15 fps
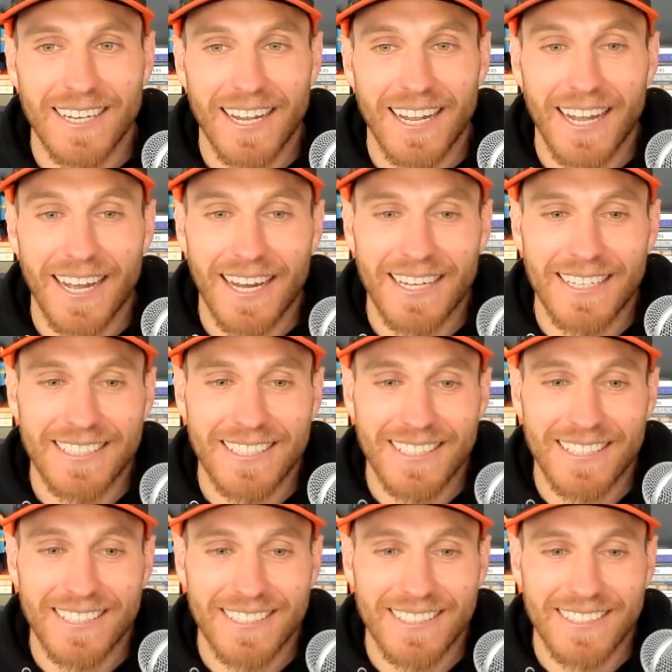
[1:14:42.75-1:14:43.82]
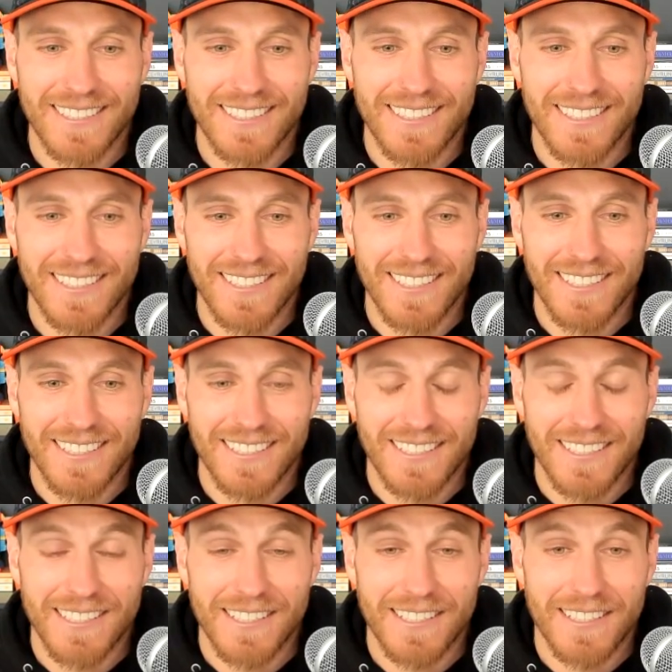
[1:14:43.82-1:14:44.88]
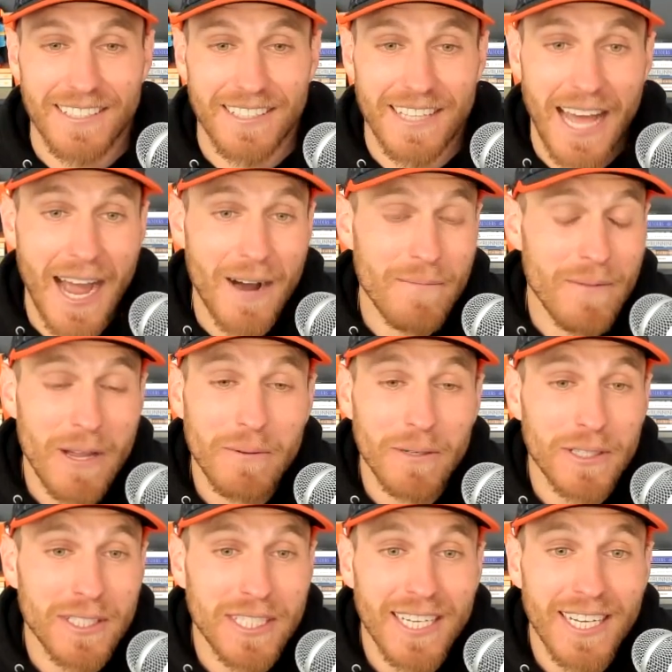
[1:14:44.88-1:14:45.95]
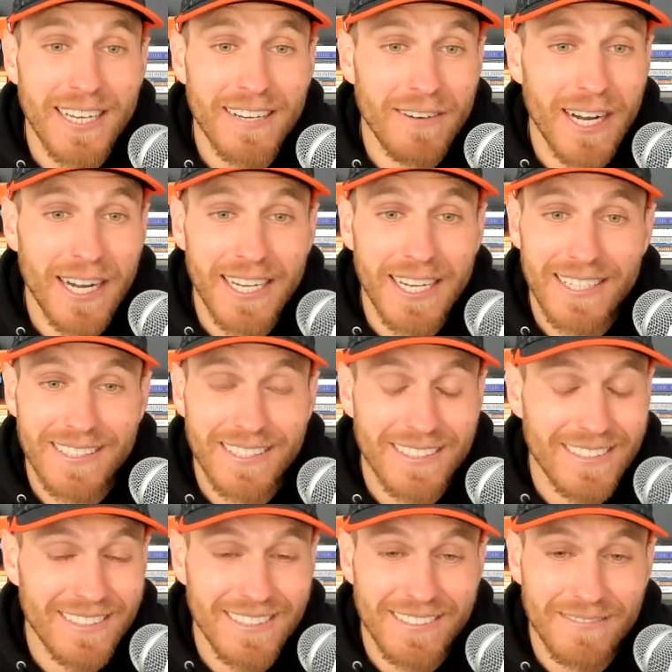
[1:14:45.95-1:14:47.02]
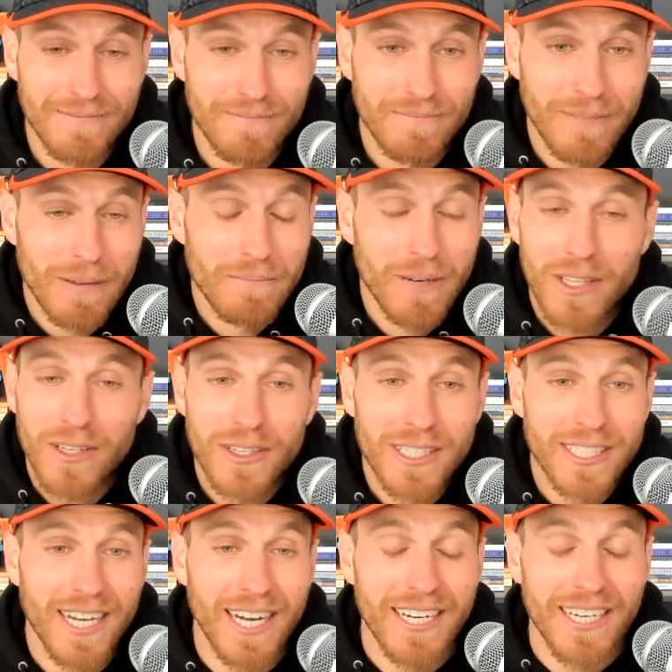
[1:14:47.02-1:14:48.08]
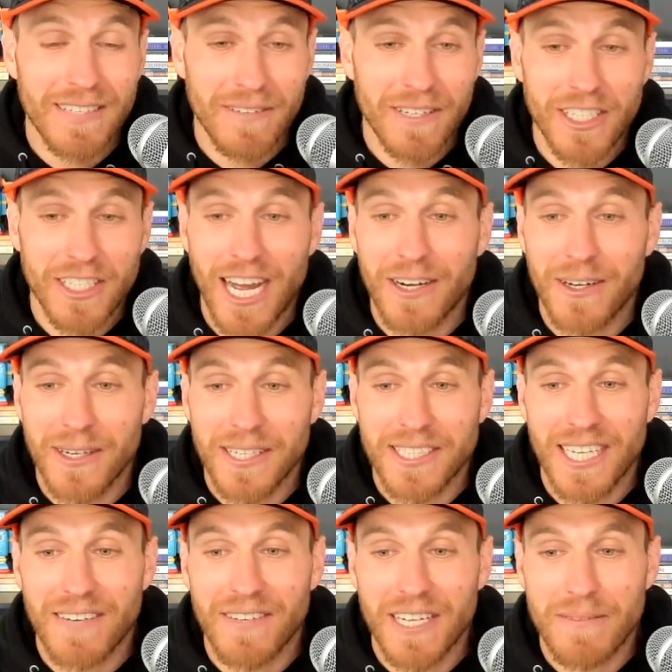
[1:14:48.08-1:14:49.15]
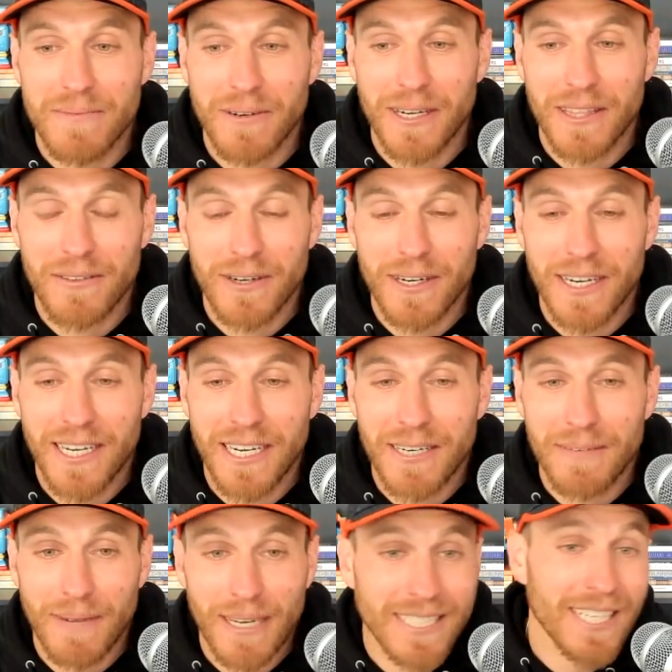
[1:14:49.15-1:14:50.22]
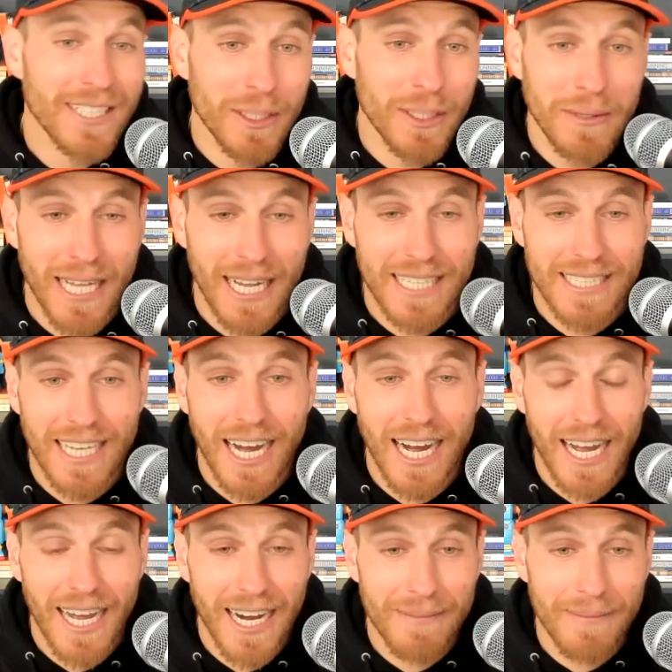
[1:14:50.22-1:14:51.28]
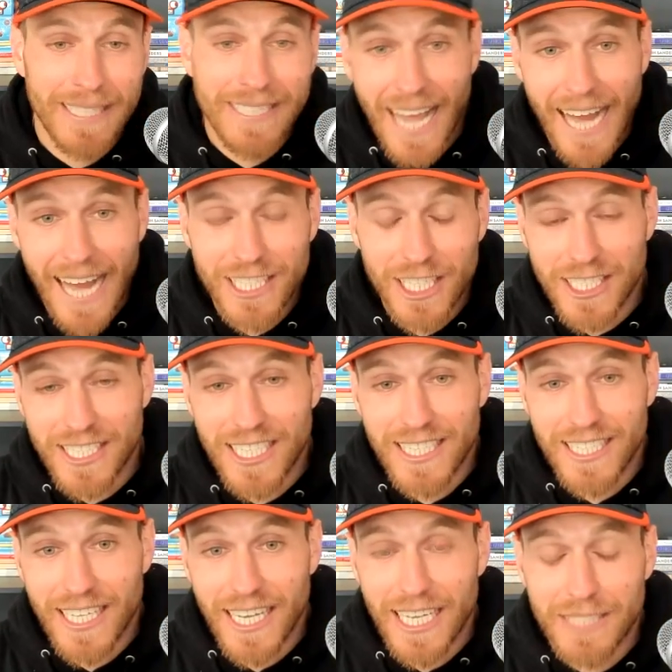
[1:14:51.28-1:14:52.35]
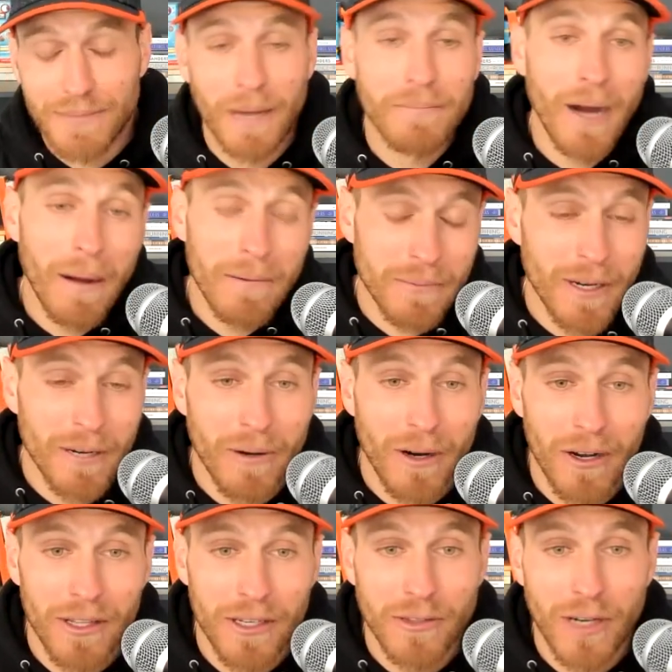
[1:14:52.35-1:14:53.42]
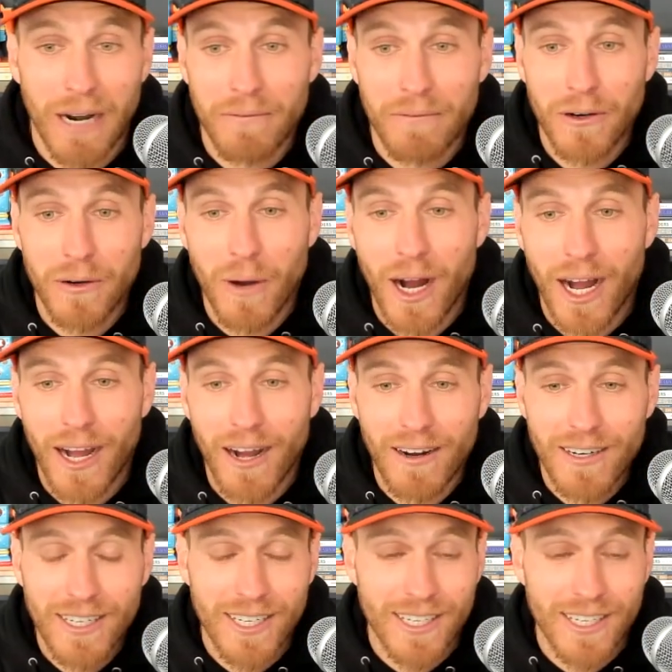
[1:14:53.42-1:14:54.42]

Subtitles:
And now people see, right? My brother is signed up for Chattanooga 70.3. My sister was at Zion. My dad just did this. My mom's been a part of the tribe for a while.